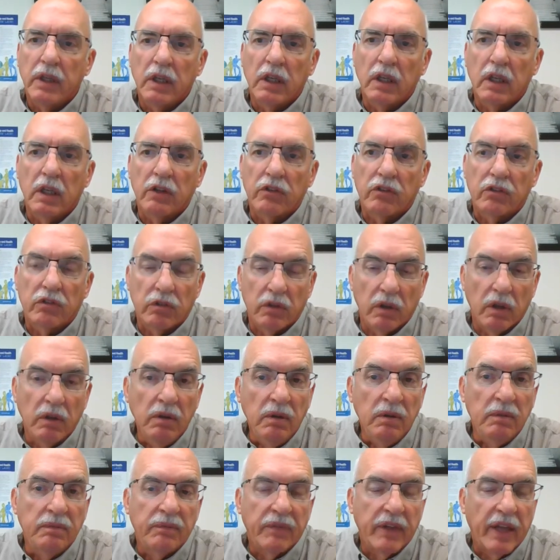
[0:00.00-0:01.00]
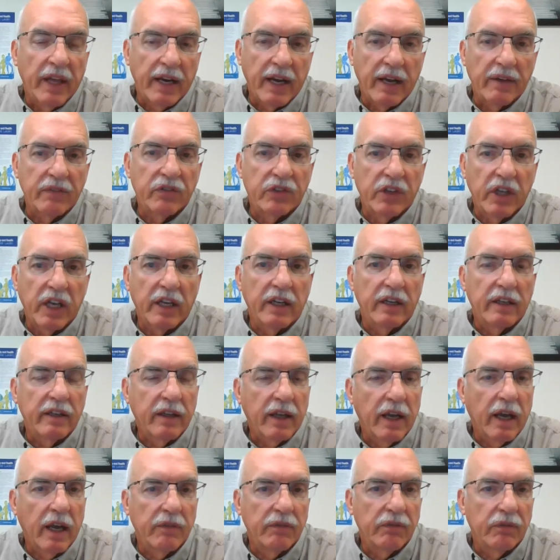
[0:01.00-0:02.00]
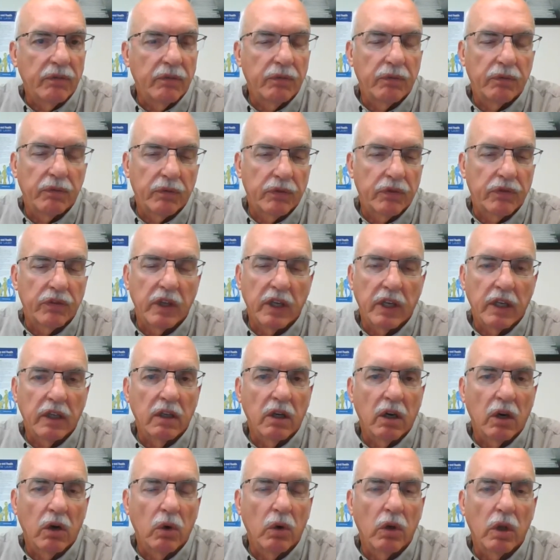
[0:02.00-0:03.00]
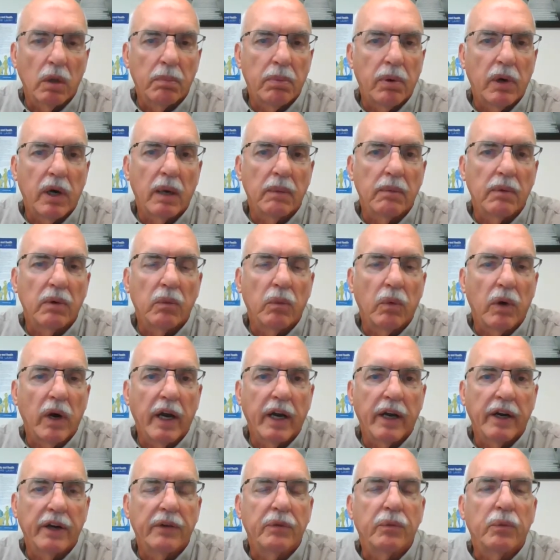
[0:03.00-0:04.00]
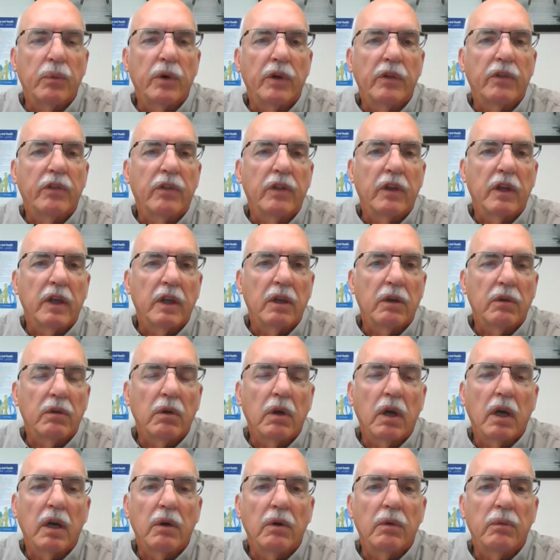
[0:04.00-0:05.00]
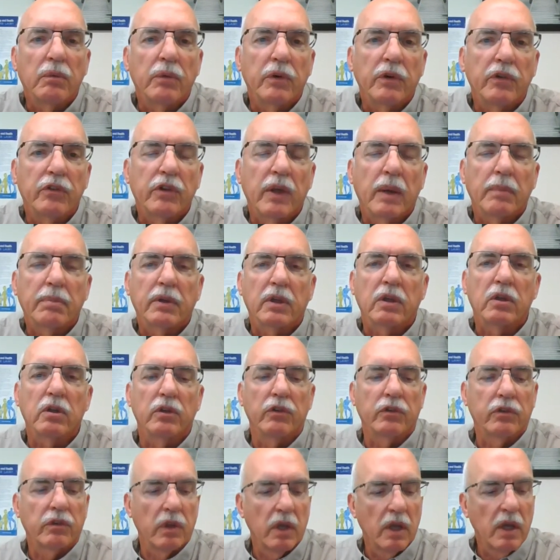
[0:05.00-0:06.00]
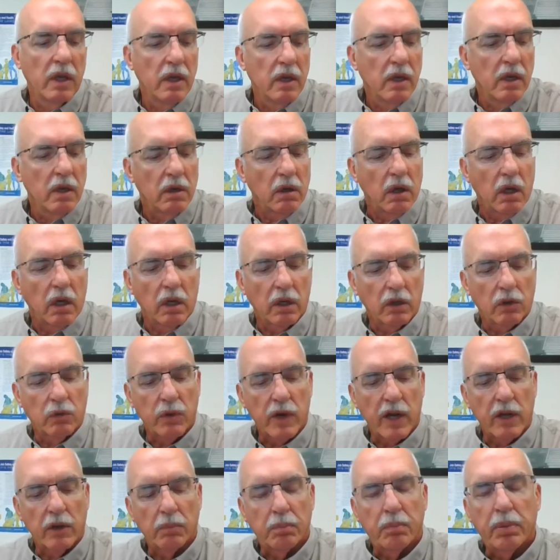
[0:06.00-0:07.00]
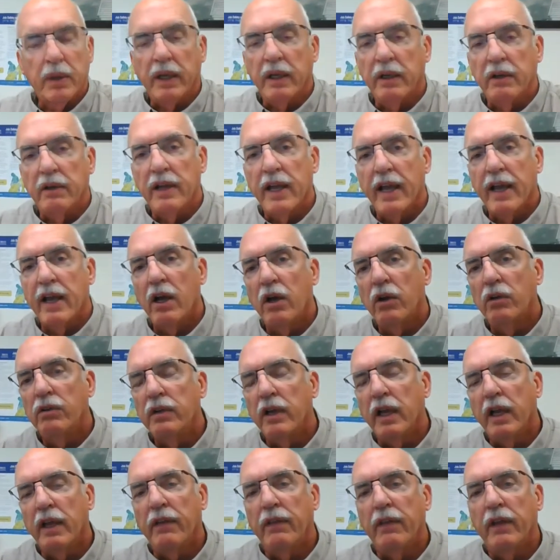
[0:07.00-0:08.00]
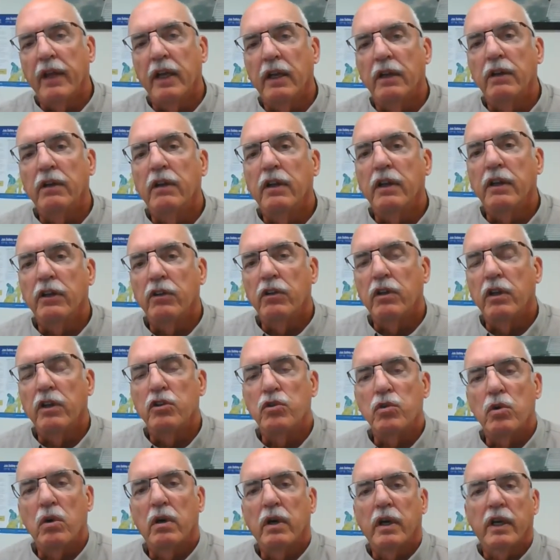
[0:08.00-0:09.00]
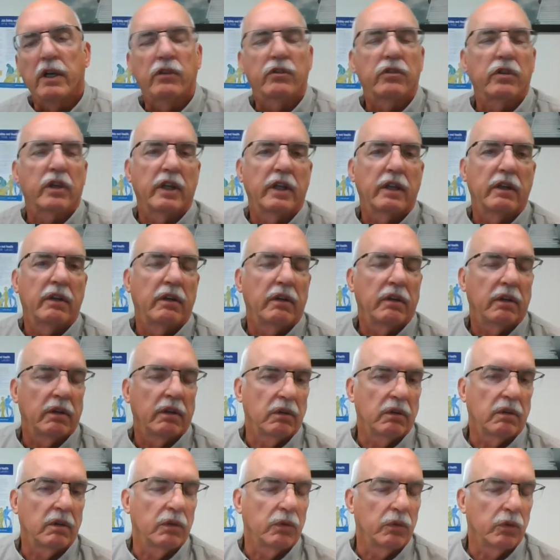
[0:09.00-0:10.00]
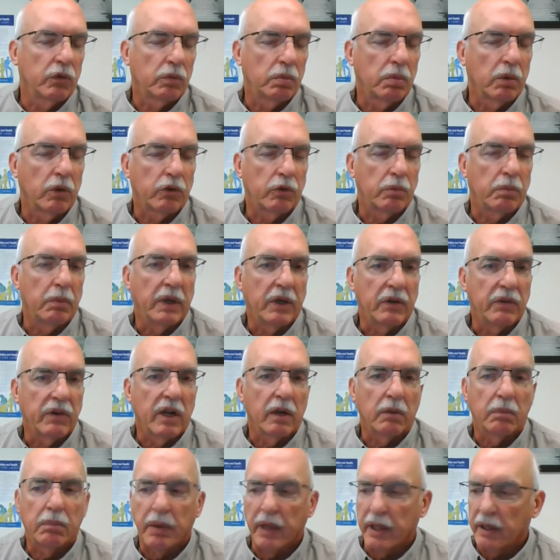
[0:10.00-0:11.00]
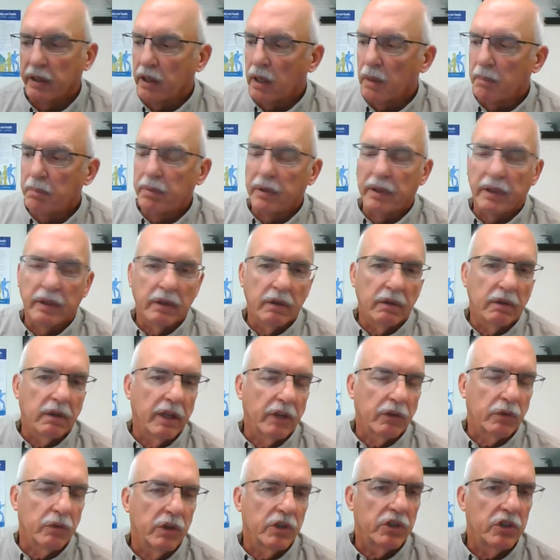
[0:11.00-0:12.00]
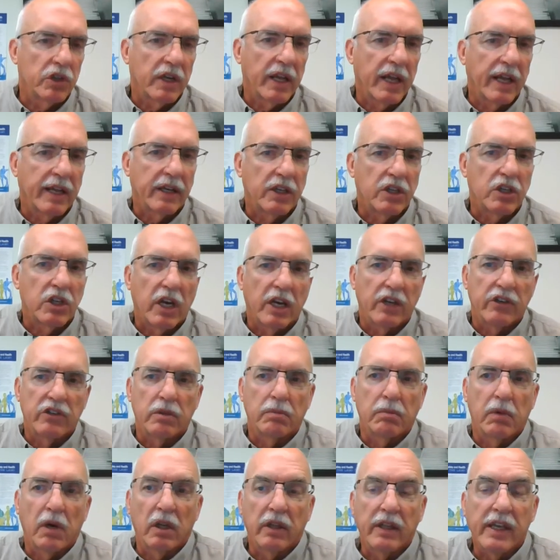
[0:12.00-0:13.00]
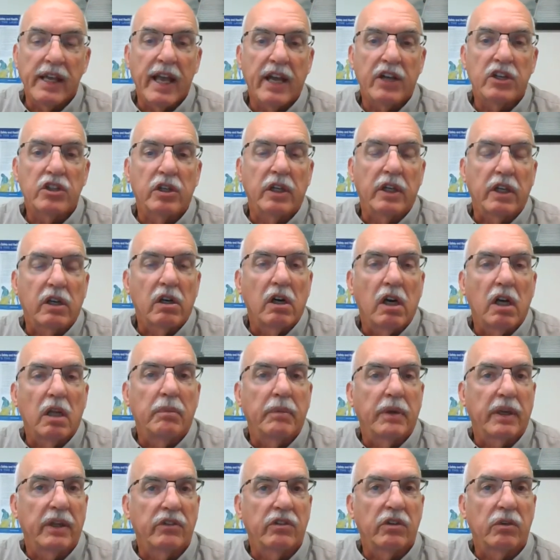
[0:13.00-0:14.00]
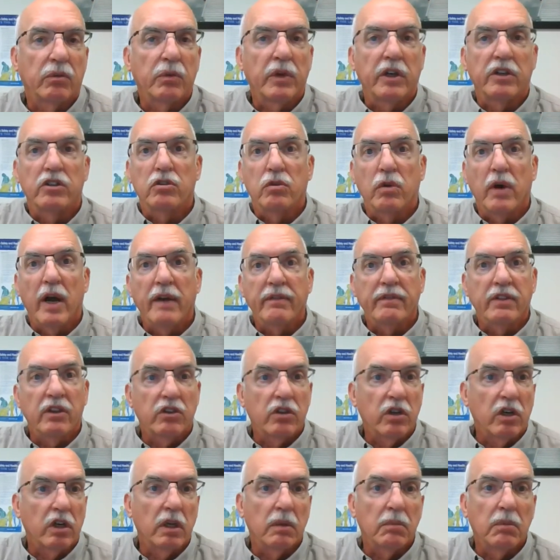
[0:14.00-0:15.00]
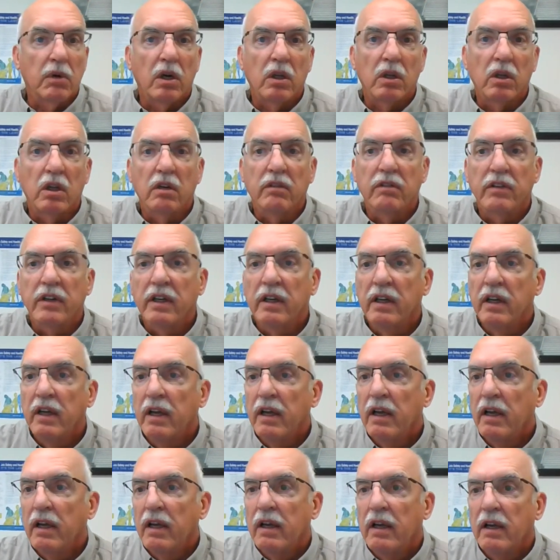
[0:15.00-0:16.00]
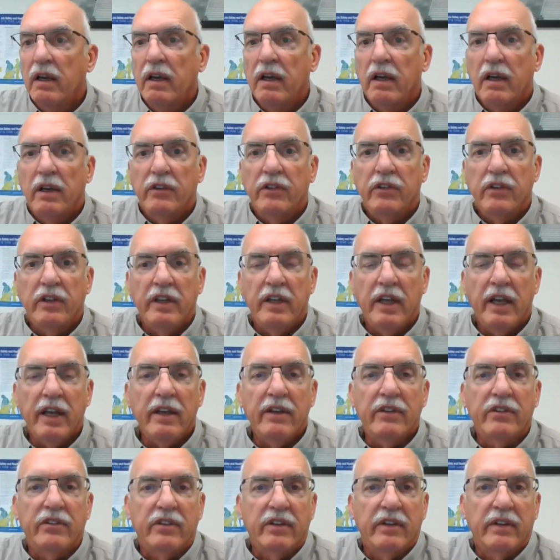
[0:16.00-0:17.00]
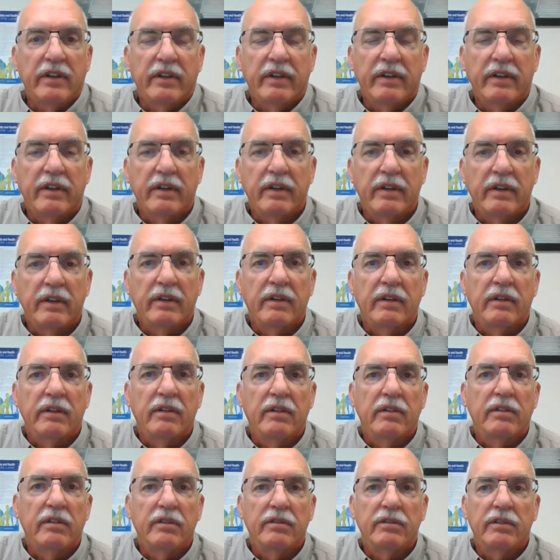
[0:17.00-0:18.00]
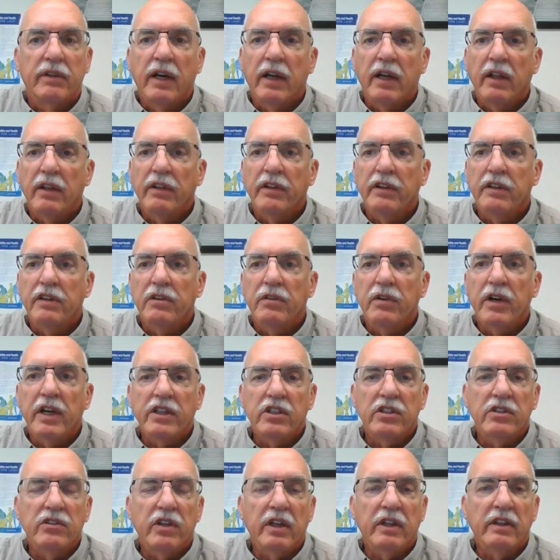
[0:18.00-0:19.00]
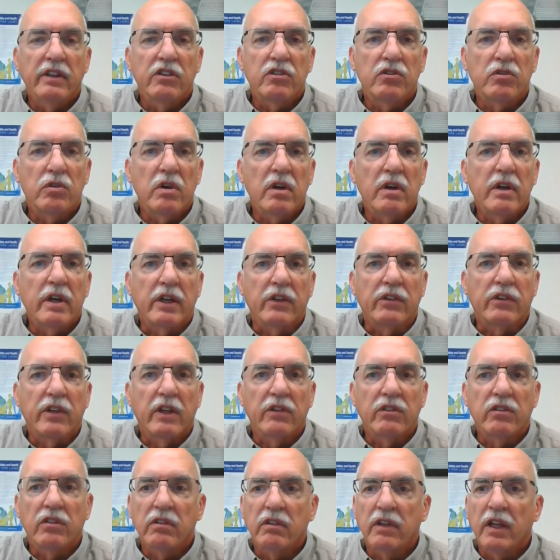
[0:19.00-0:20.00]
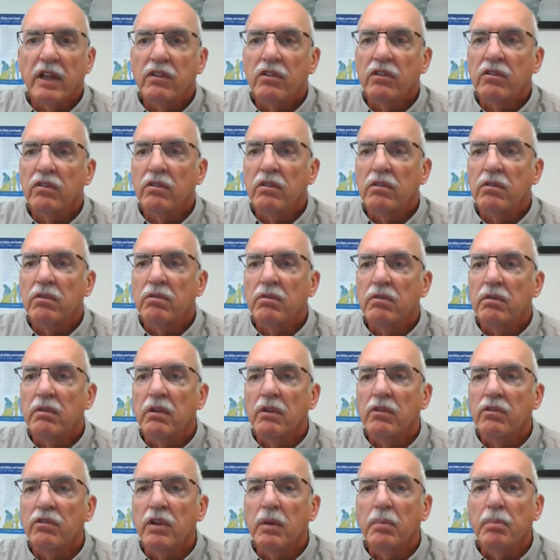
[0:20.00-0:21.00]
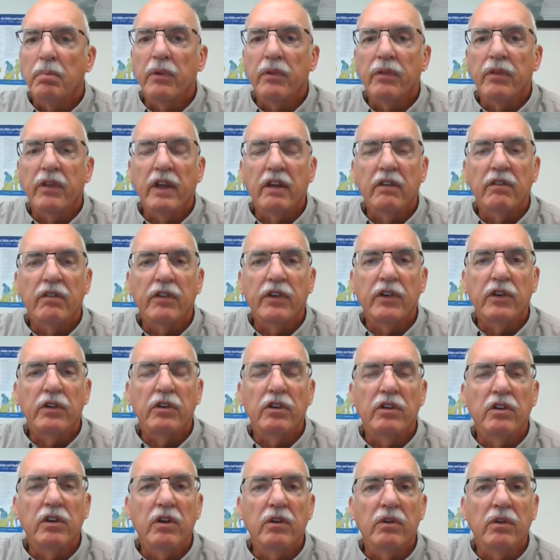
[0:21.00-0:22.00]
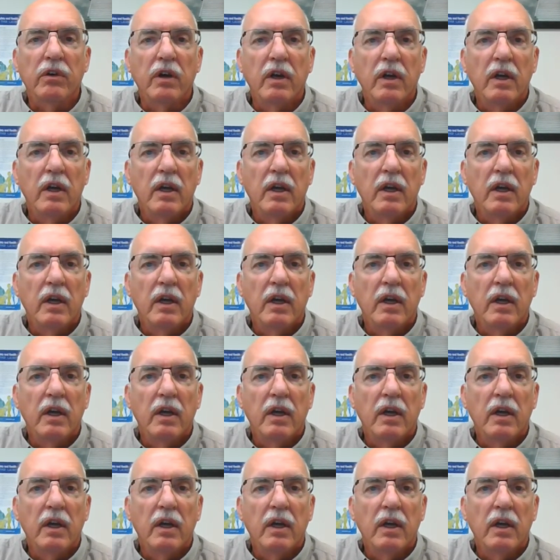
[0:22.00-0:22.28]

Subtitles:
it's and I've seen it. I've seen a whole apartment wired with the receptacles ground pin down, and then the drawing said it was supposed to be ground pin up, and the electrician had to change them all. He actually called me and said, "Rich, do I have to turn them all over?" I said, "Yes. Follow the directions on the drawings. That's the simple thing for you to do."